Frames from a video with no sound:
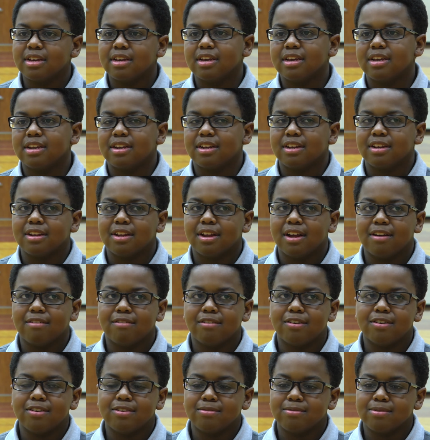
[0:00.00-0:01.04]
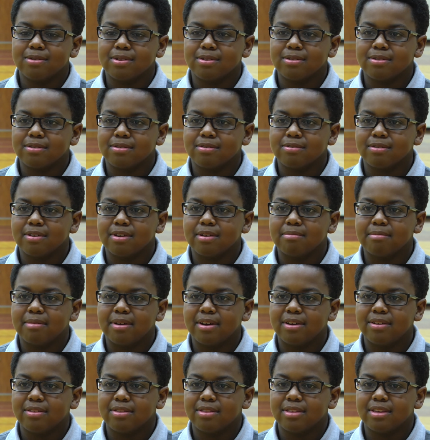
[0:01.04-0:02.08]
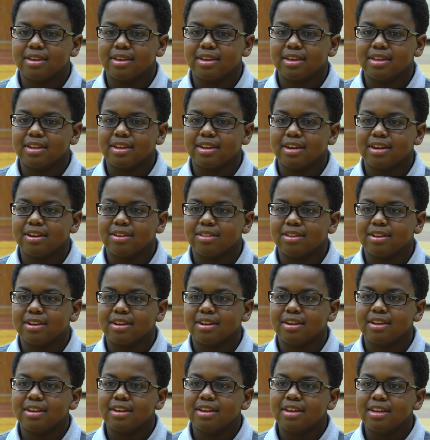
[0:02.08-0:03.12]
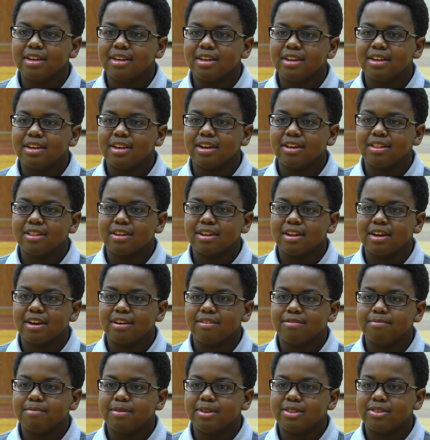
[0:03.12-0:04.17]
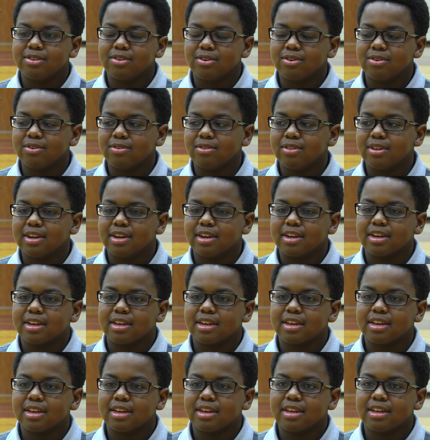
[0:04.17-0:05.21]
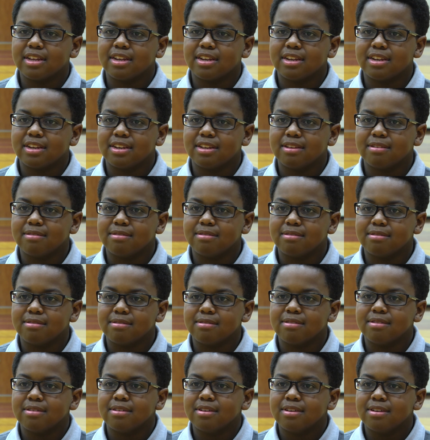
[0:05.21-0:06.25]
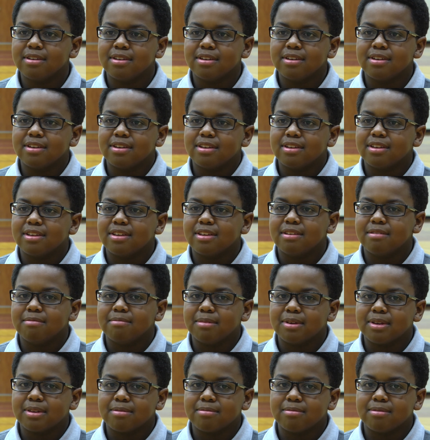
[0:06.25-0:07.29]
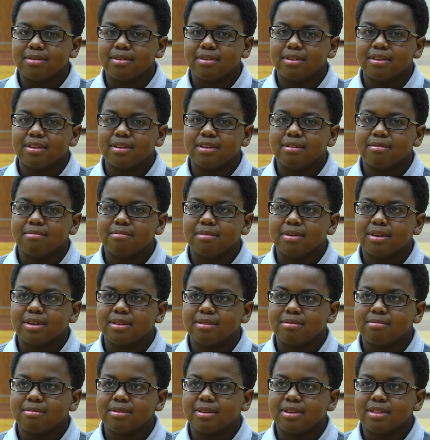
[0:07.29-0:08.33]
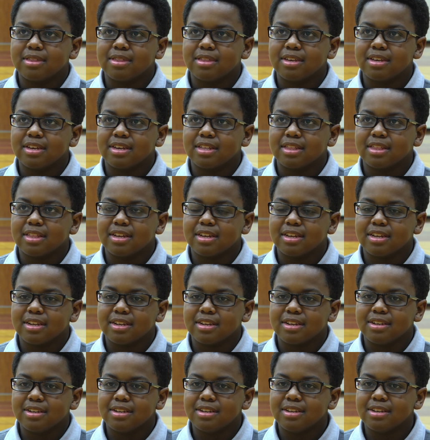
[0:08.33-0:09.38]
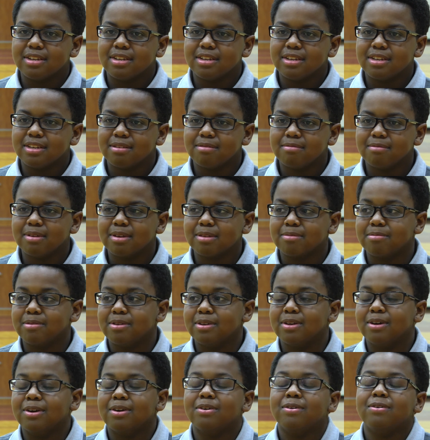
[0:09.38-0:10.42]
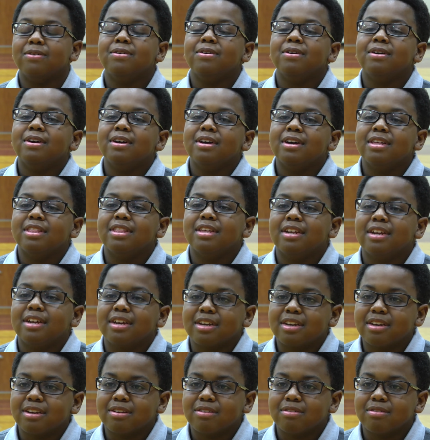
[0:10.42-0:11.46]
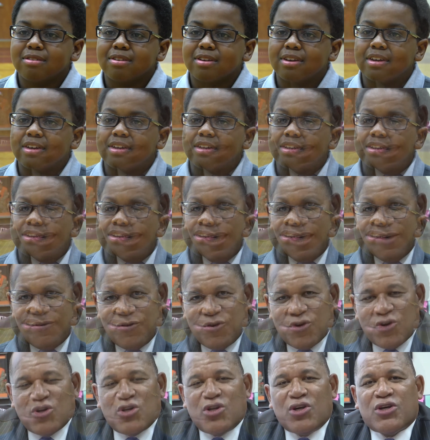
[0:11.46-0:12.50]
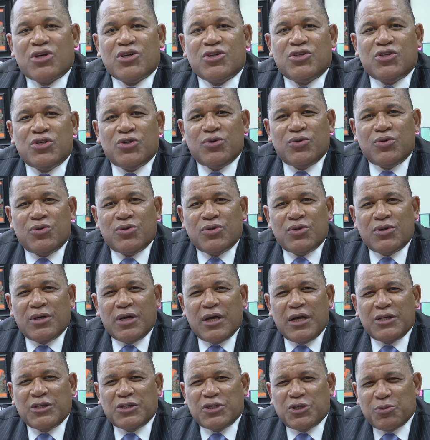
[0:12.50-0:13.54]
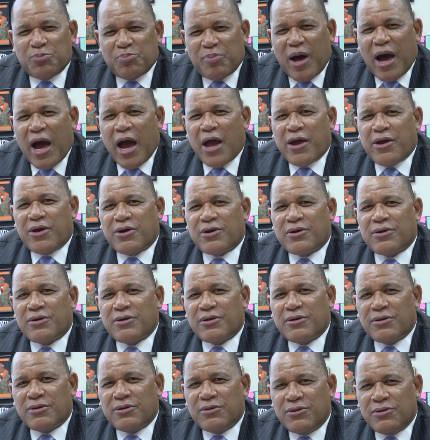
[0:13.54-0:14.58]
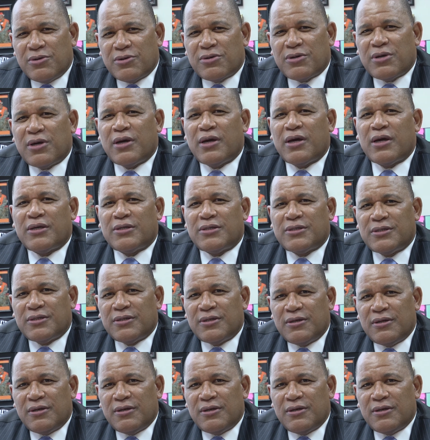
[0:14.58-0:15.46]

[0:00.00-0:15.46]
and i've always wanted to create my own thing and now that now that I've been told that I can, it it makes me it makes me think that it makes me know that I can create. If you're looking to inspire your kids,